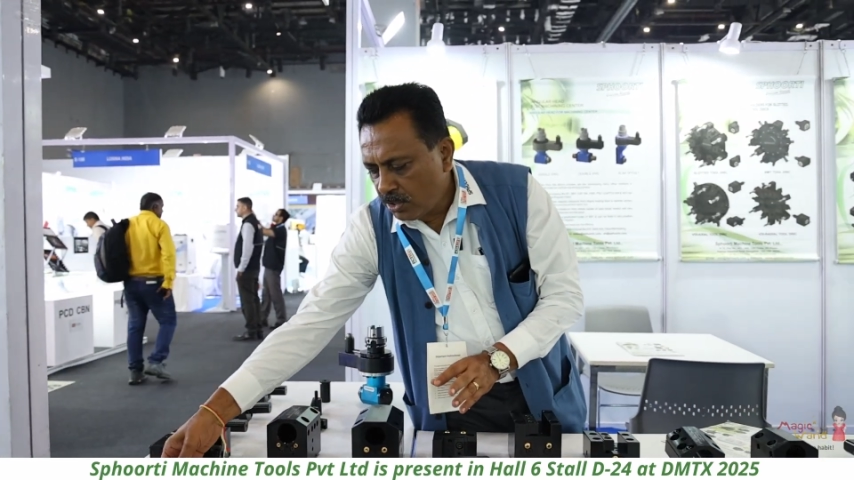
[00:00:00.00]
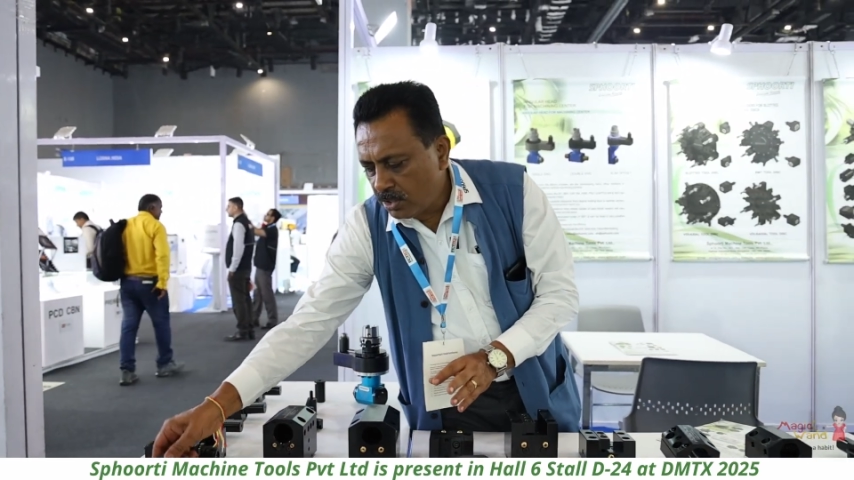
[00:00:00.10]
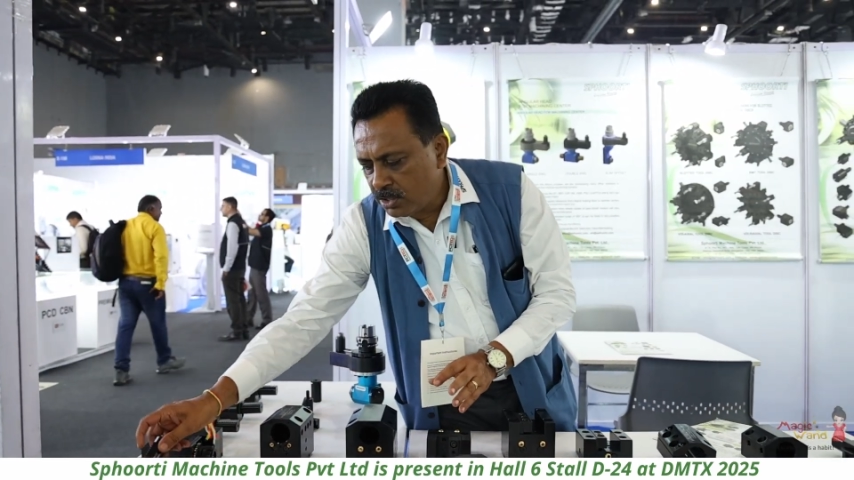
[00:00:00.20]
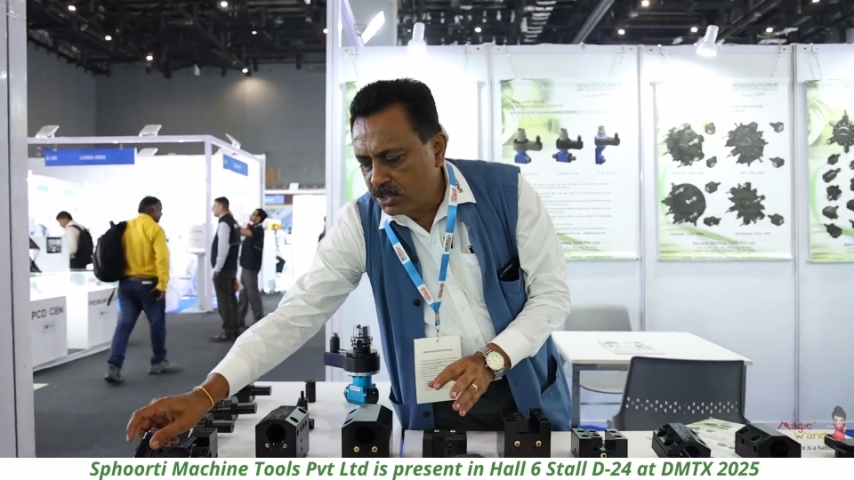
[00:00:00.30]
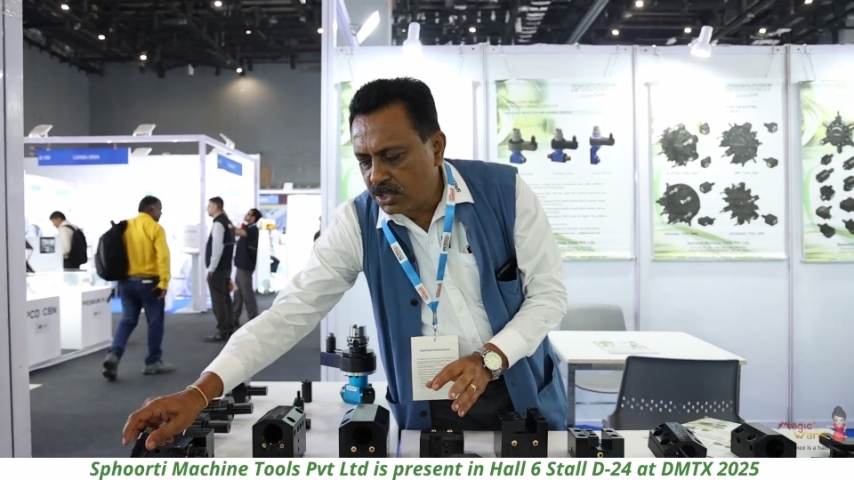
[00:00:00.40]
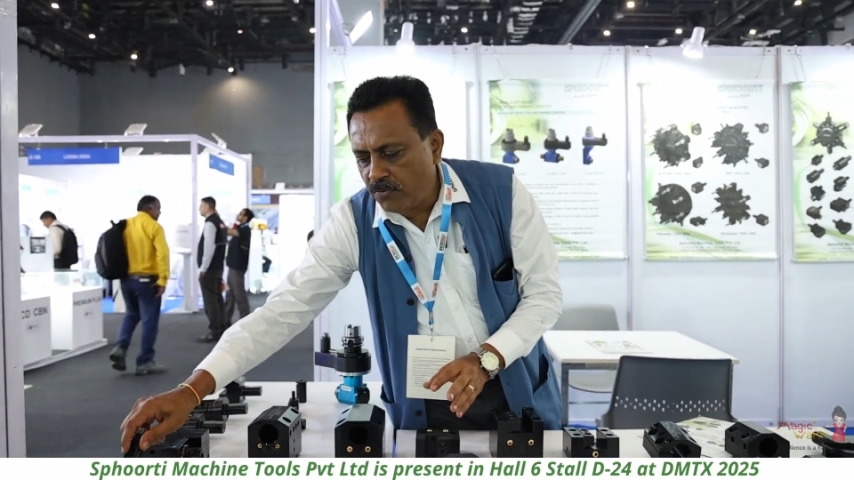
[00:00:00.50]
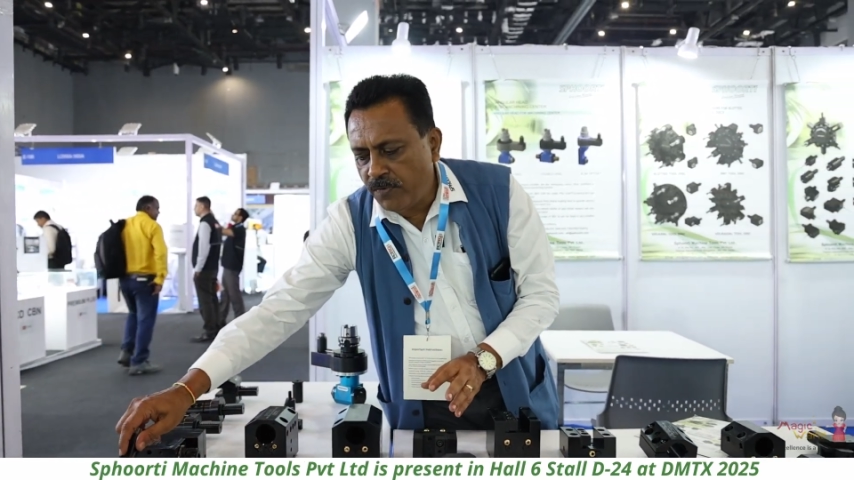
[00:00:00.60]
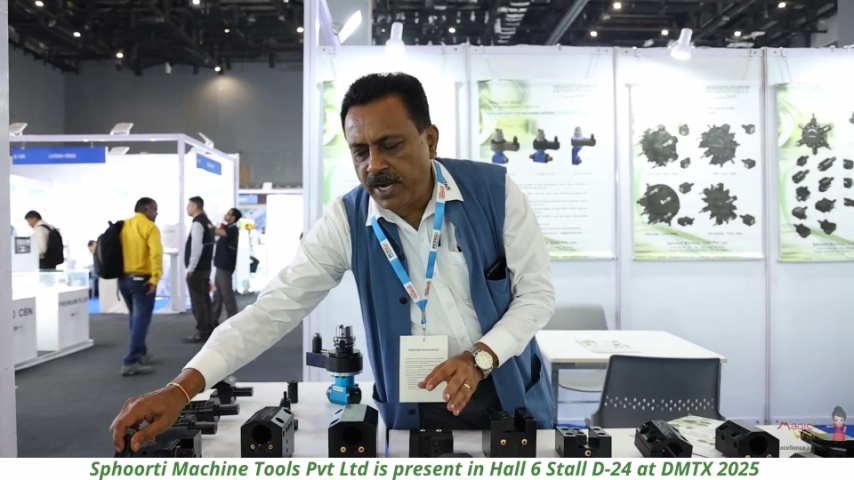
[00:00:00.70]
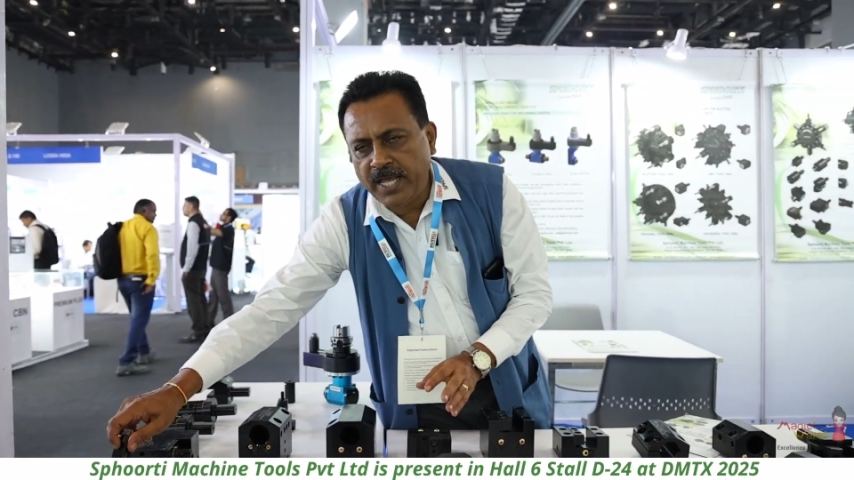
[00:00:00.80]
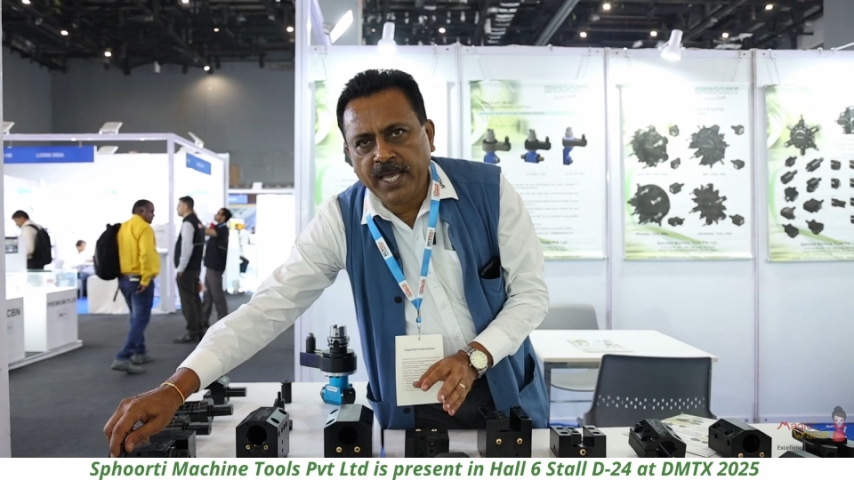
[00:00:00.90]
This is a
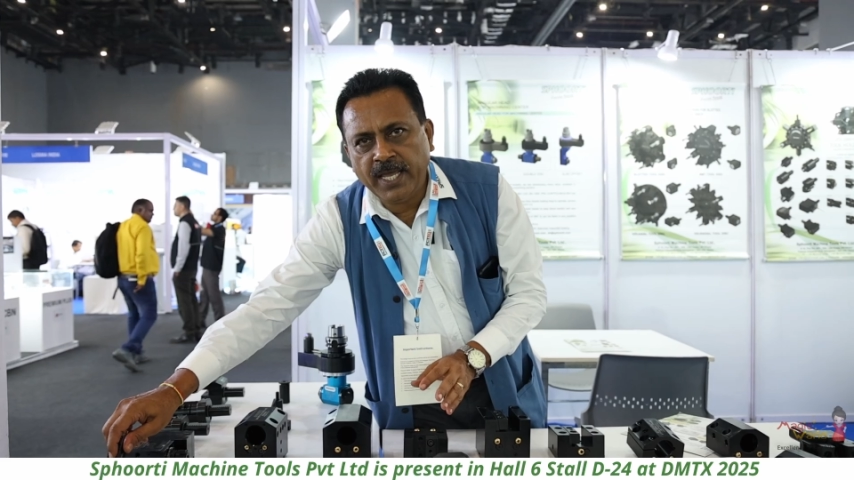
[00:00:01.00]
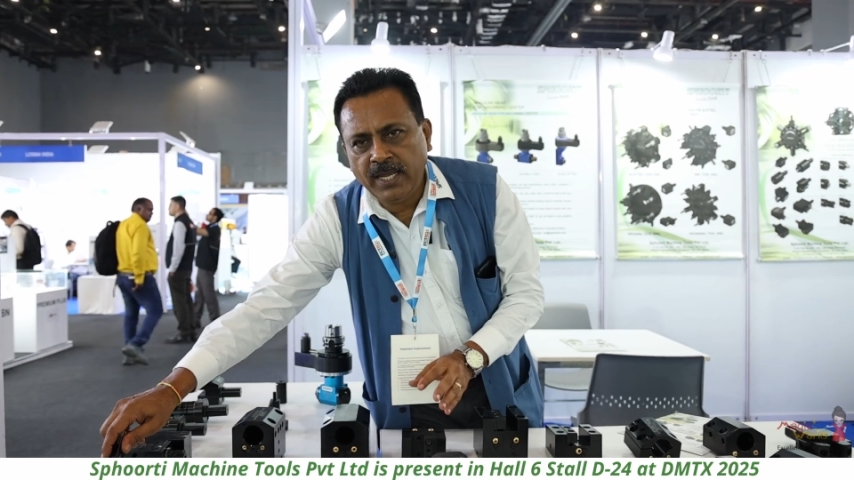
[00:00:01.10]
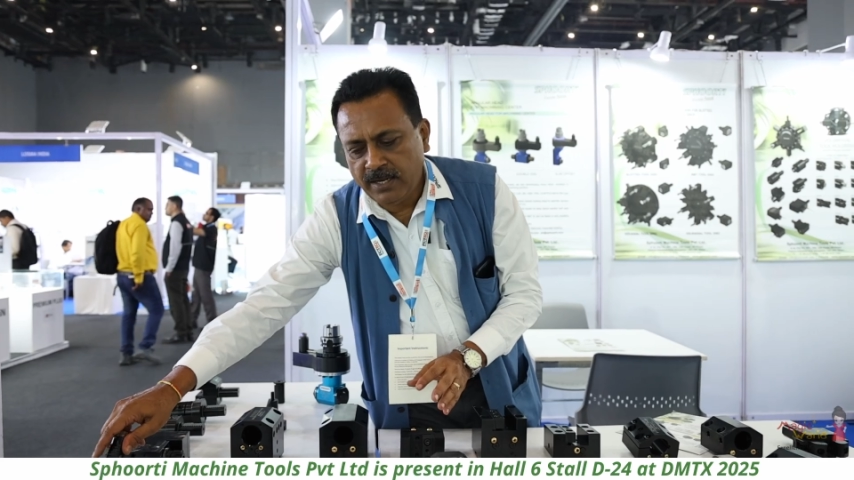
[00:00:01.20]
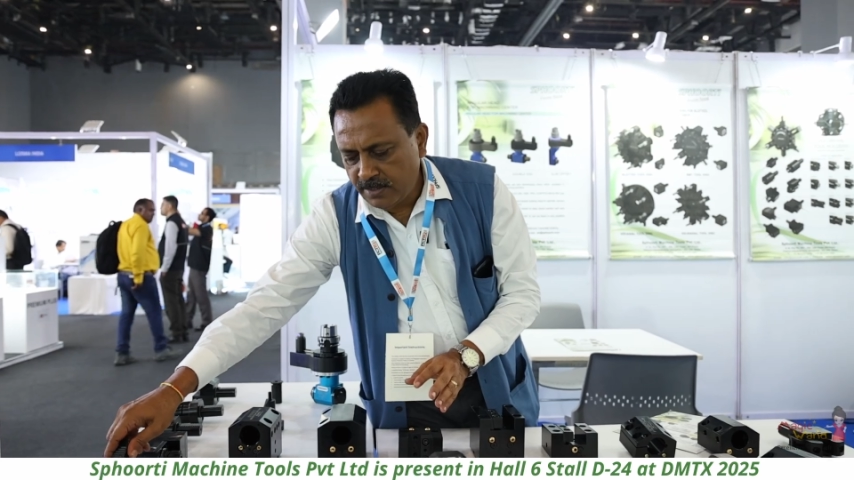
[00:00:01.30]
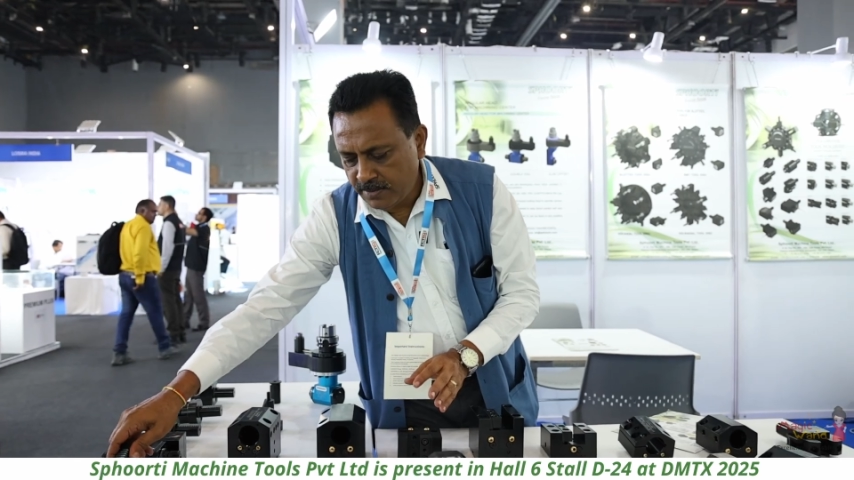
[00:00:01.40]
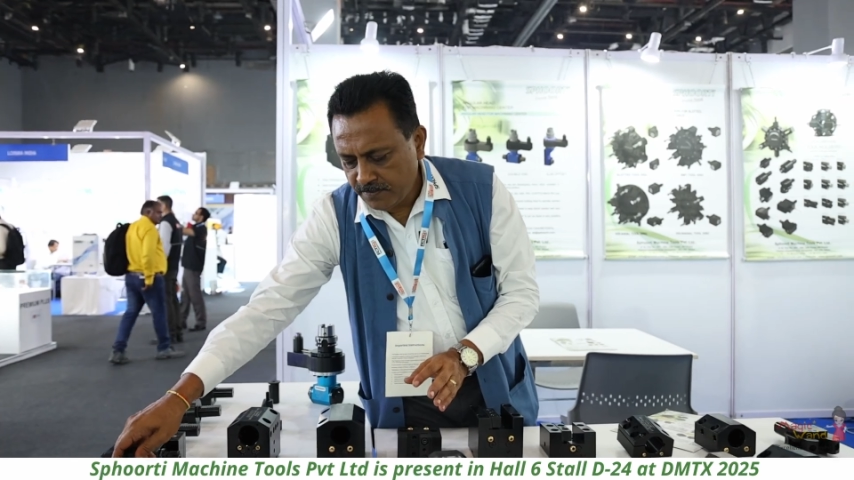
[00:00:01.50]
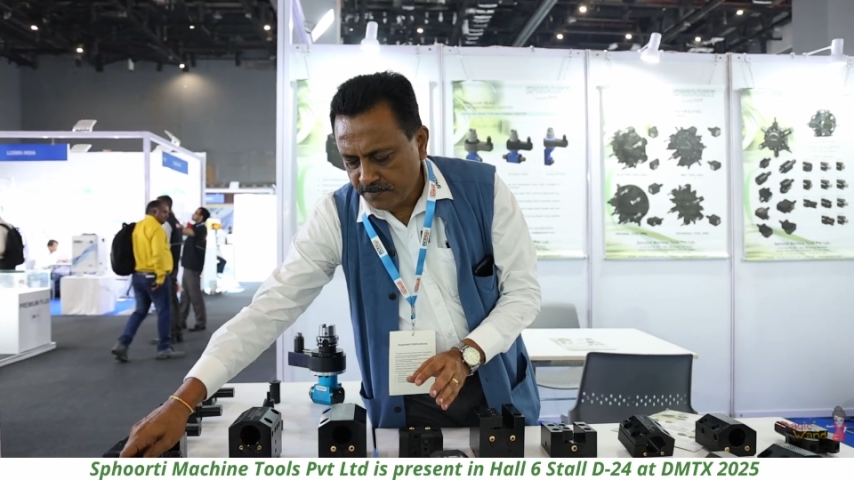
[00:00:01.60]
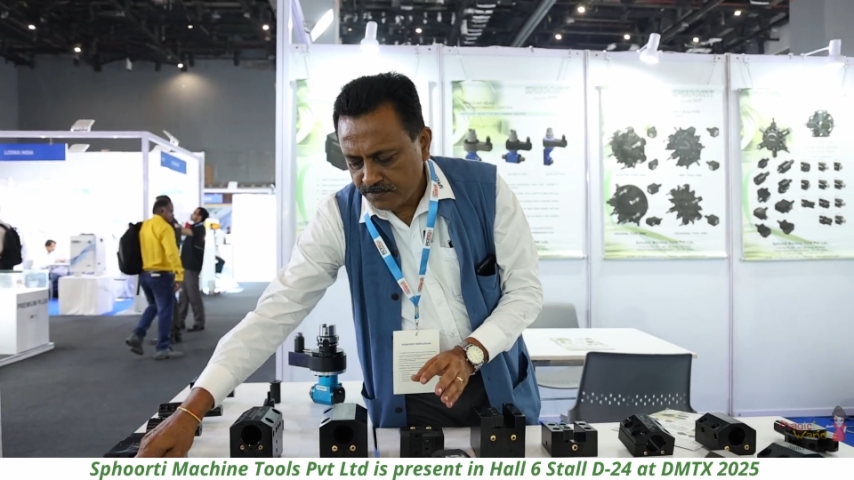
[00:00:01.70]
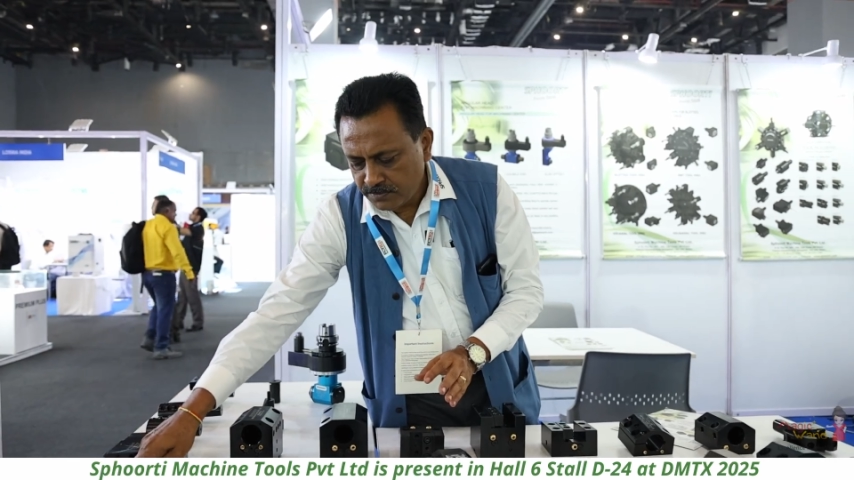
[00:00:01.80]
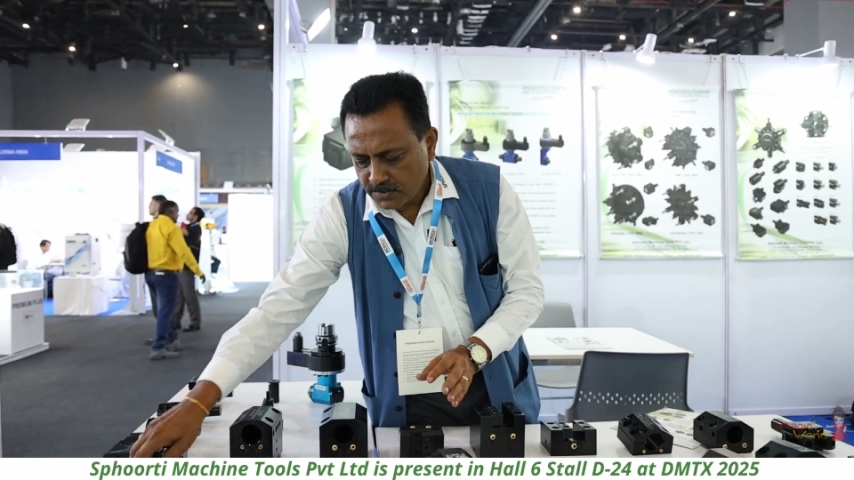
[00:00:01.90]
VDI.
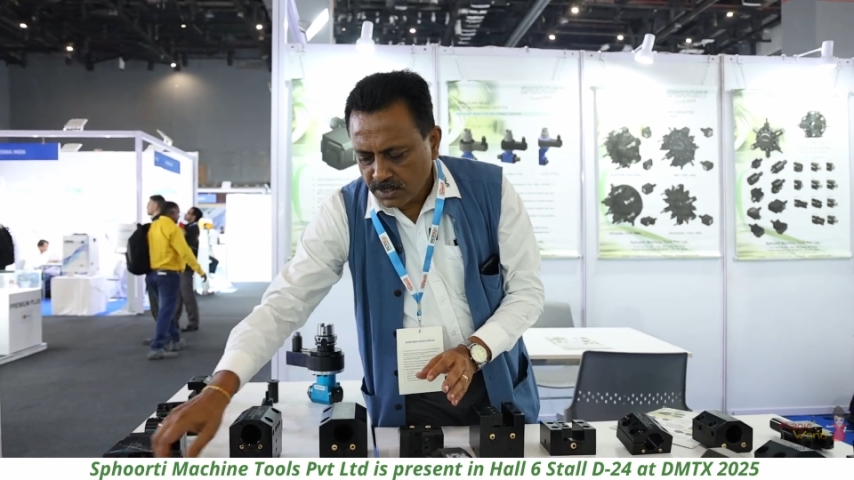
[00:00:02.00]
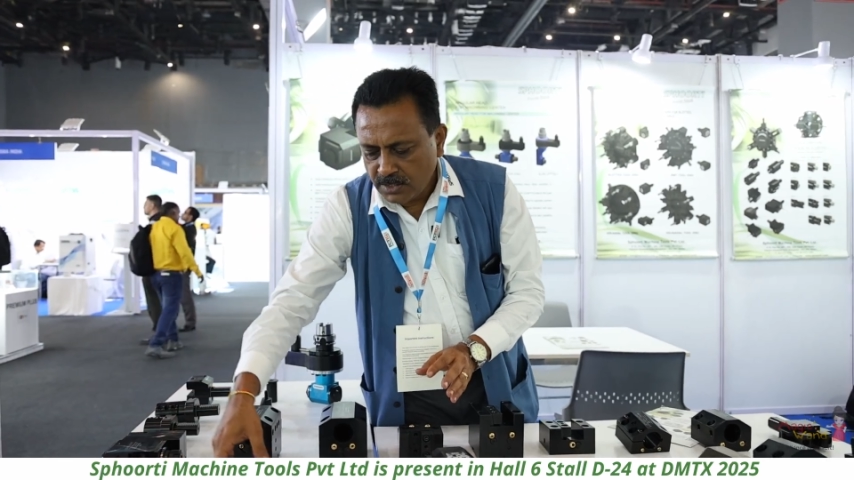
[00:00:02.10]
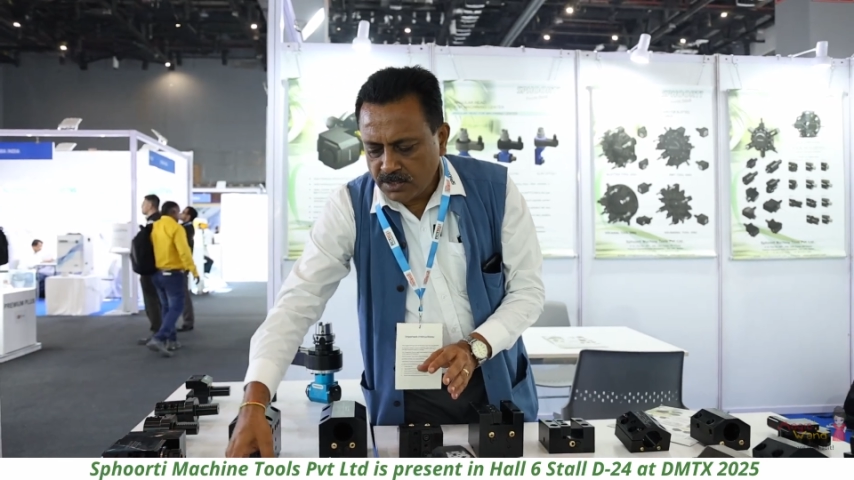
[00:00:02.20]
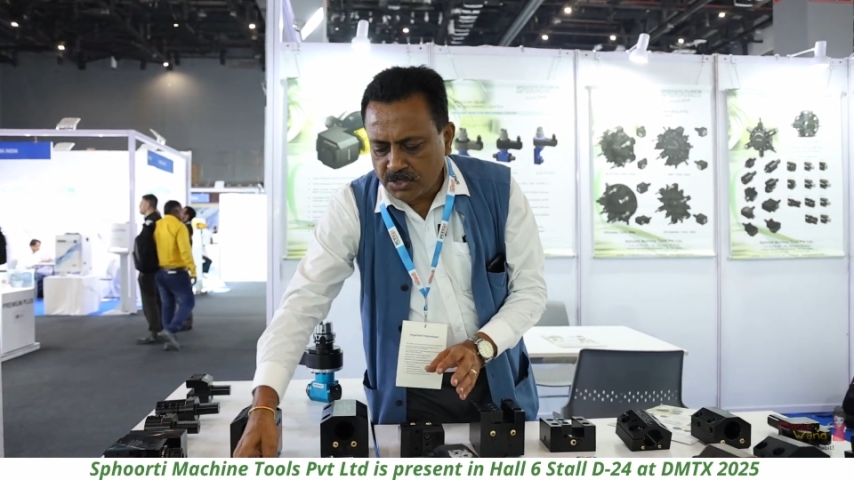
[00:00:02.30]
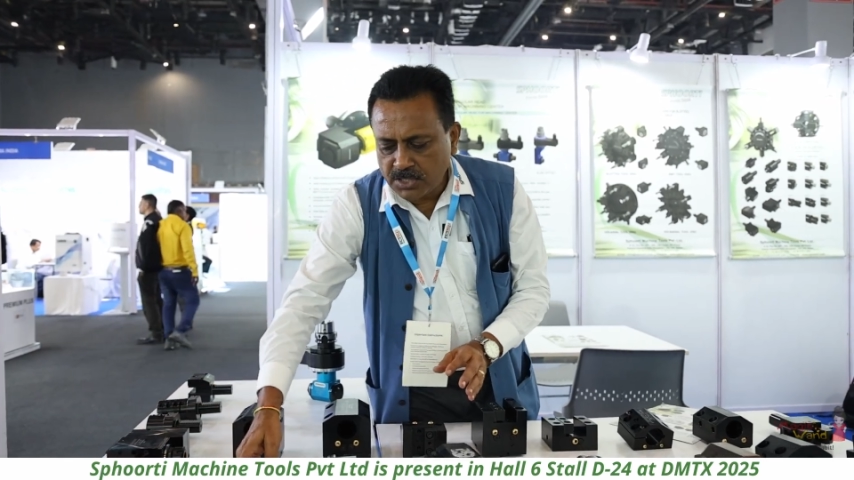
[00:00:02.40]
This